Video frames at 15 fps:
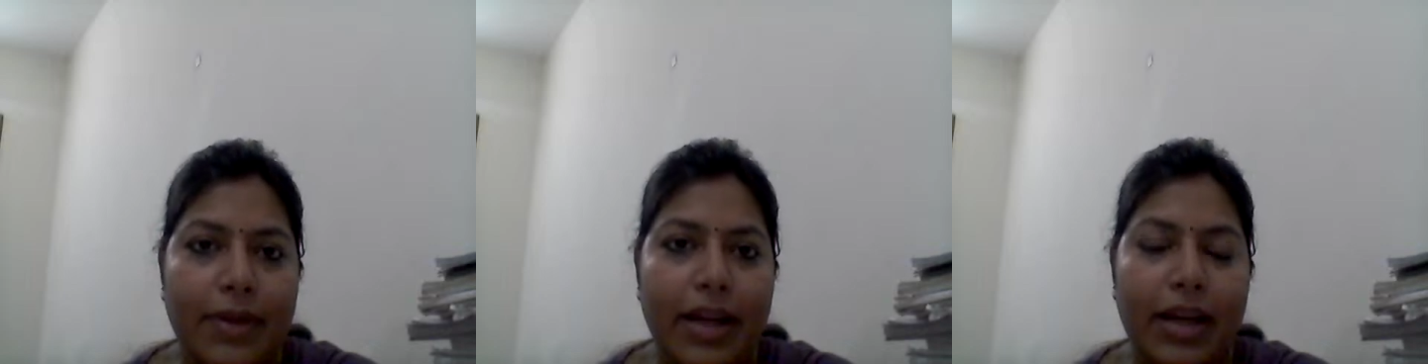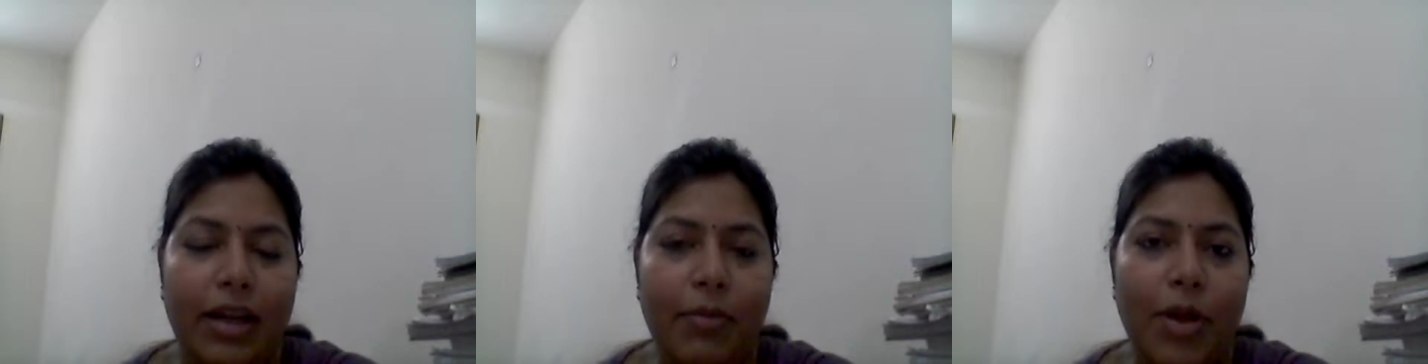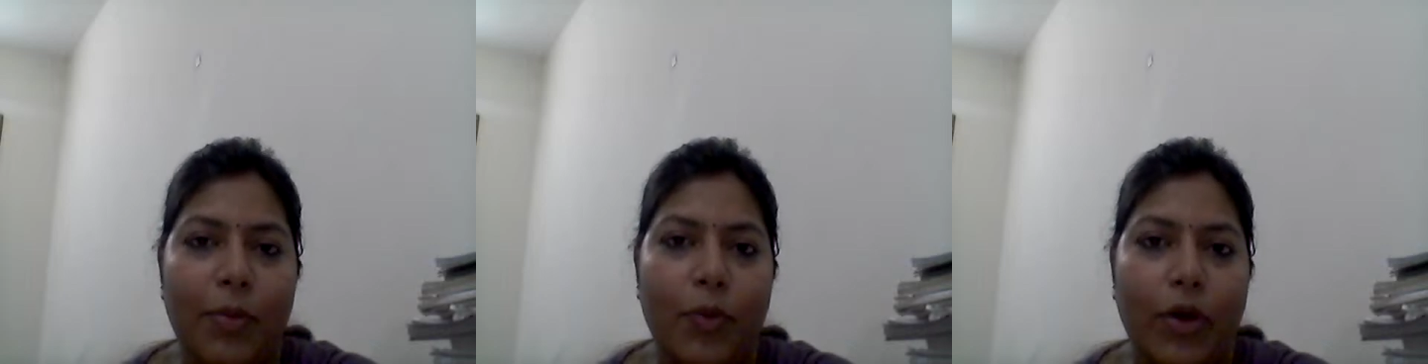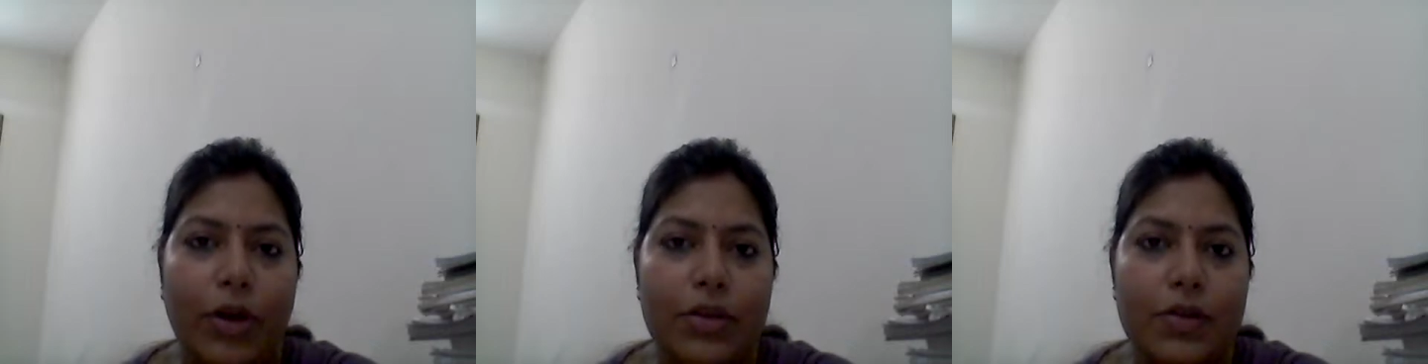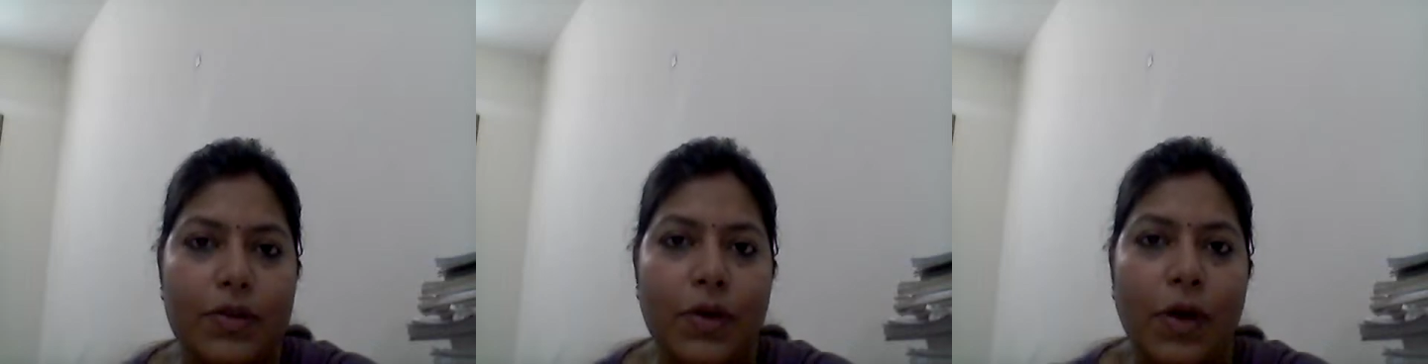Getting my
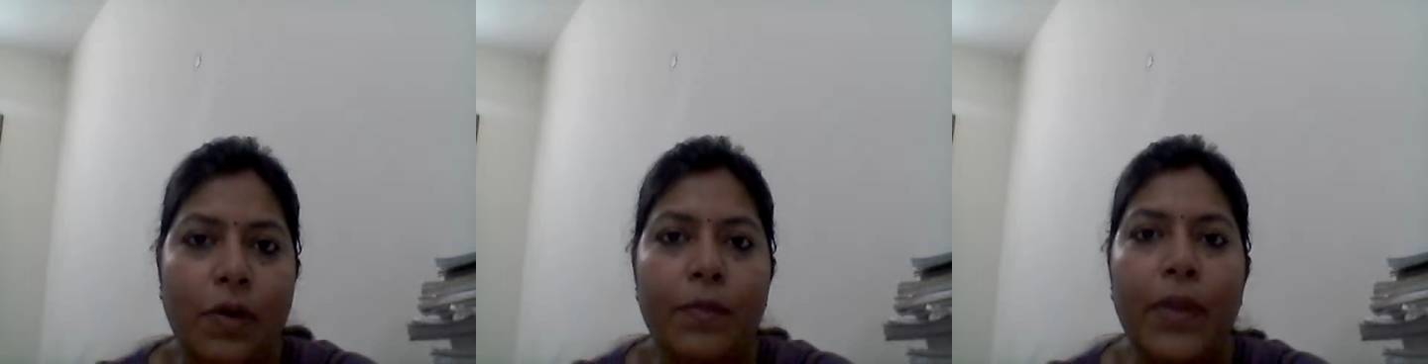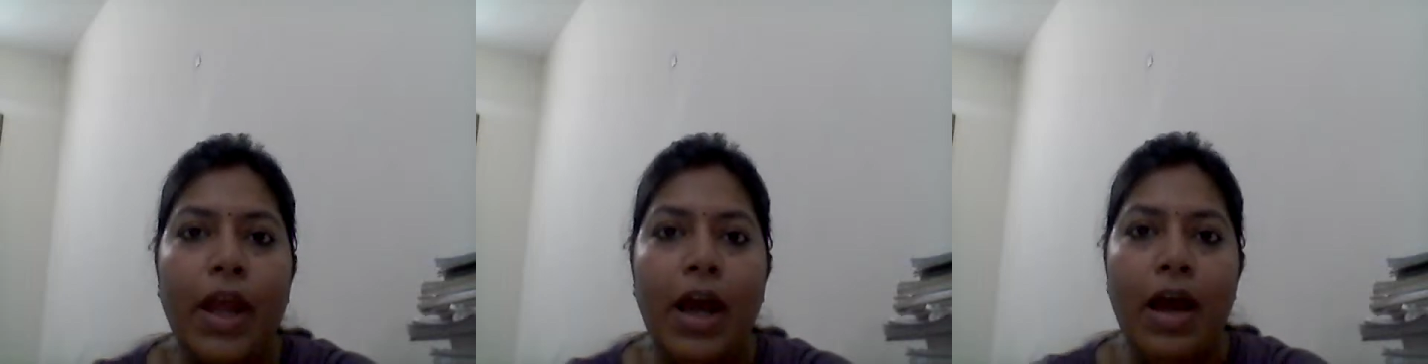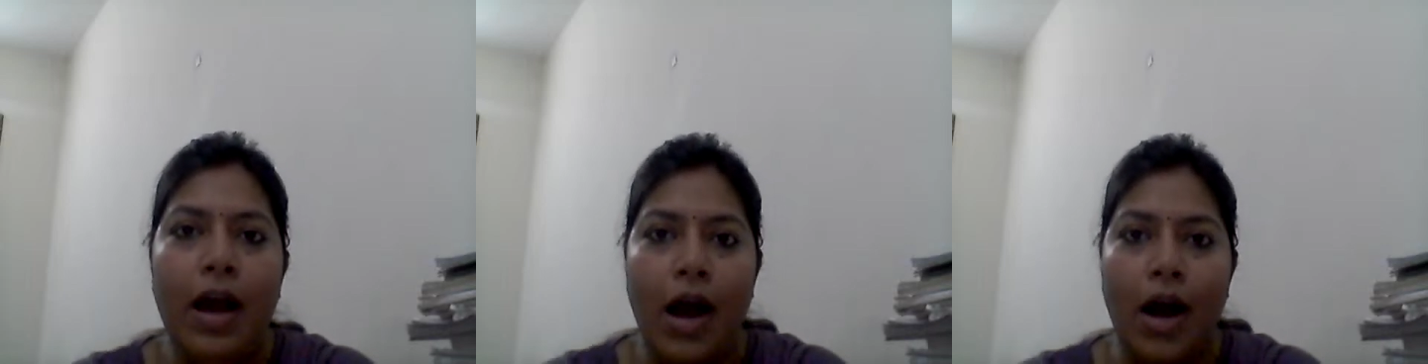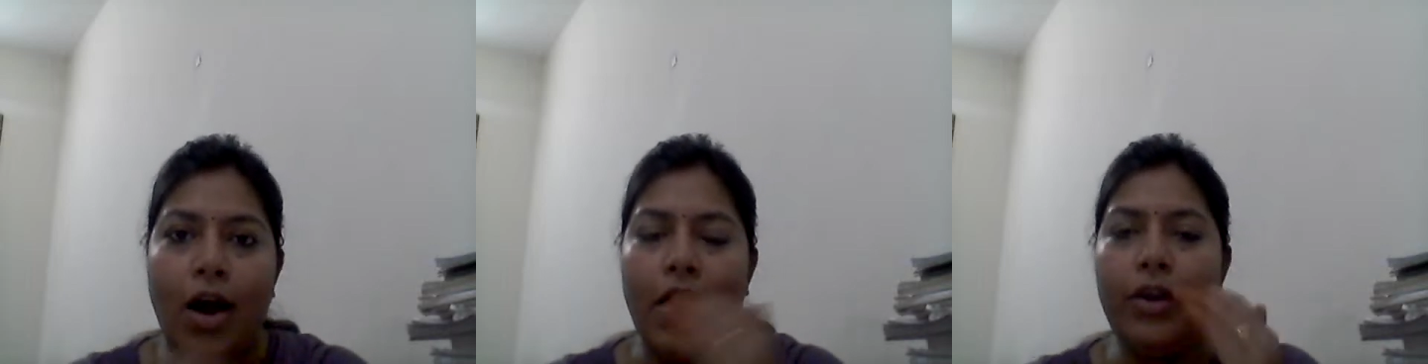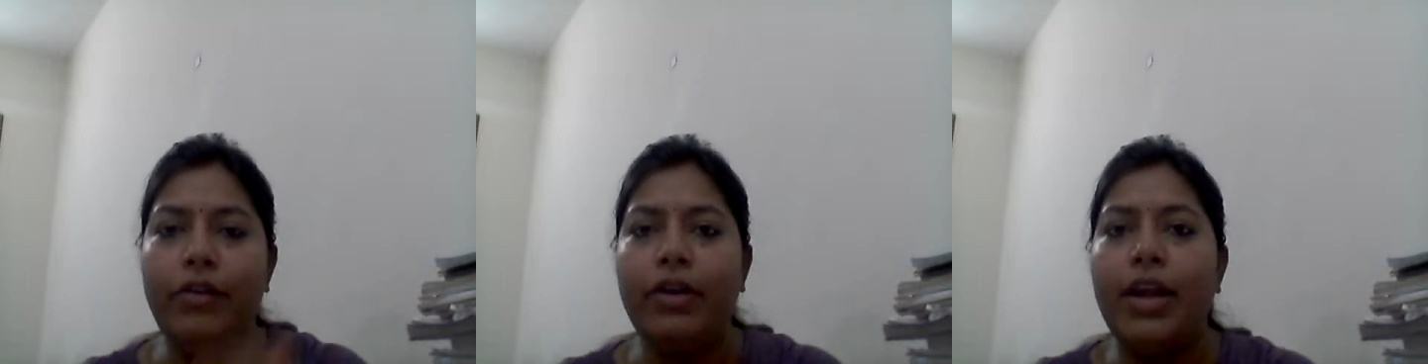point? So
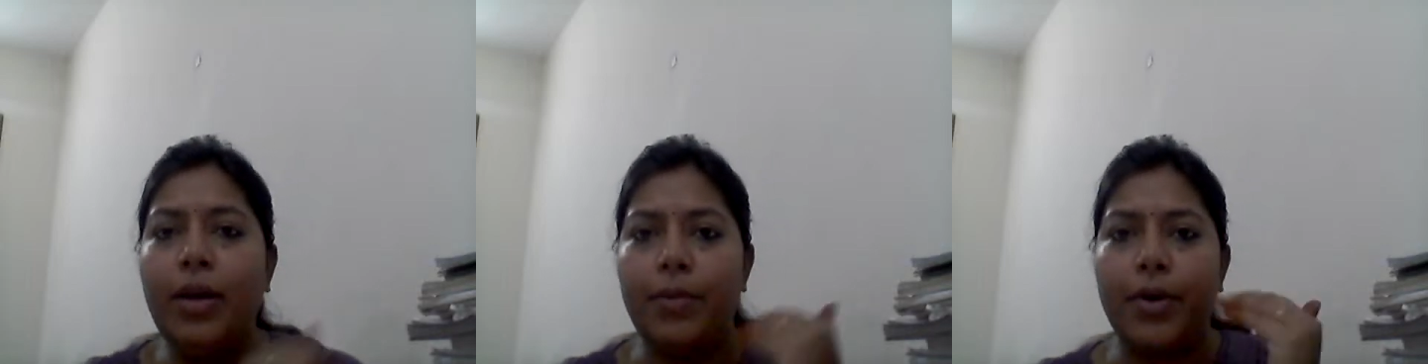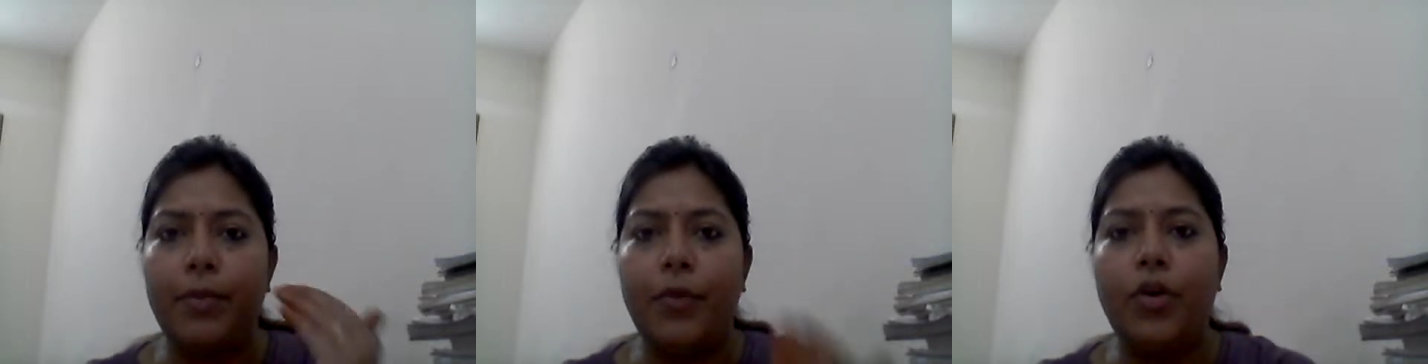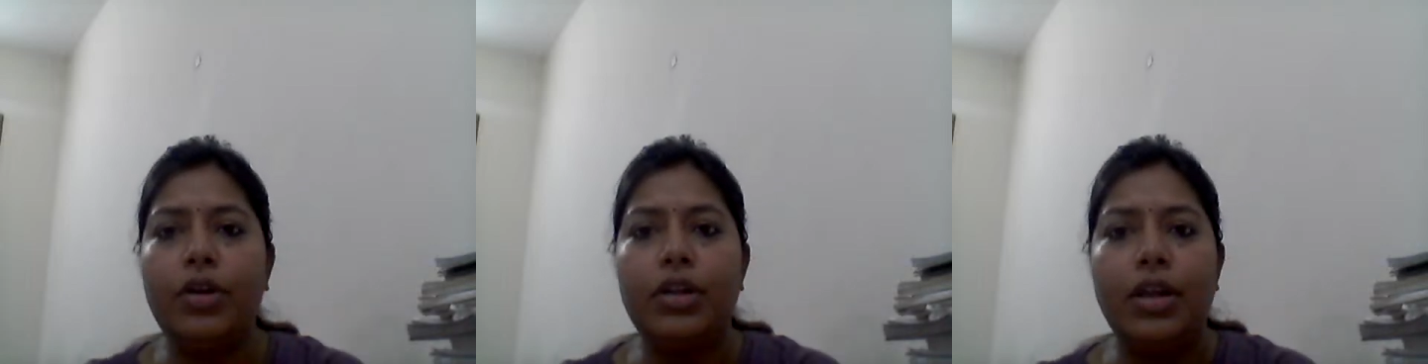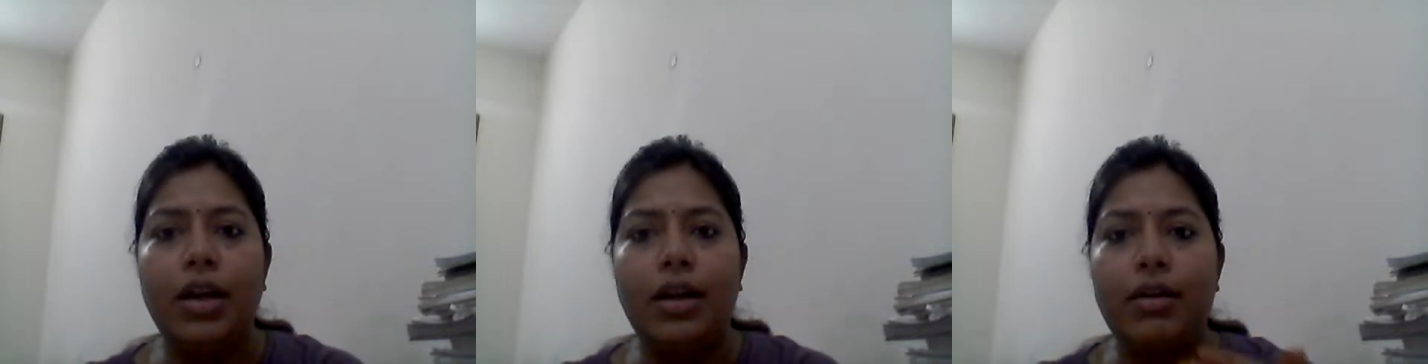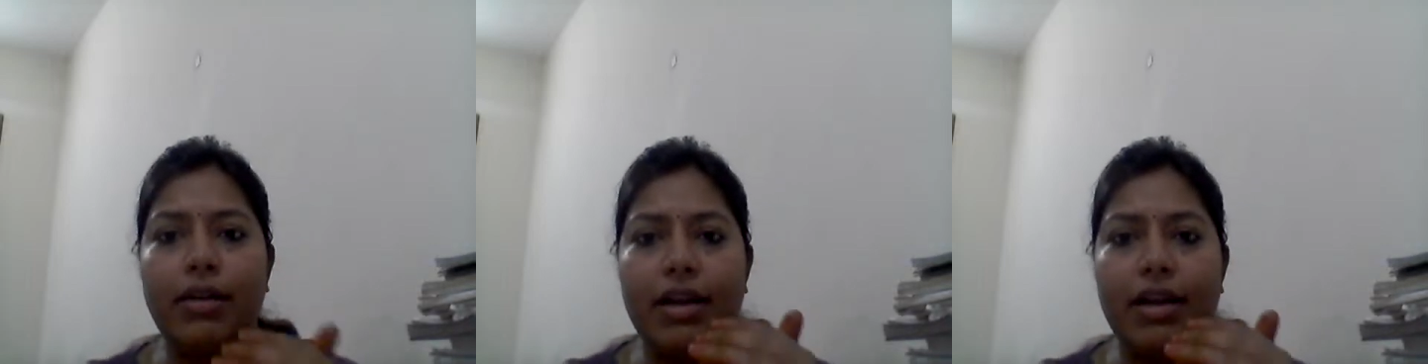how you can promote the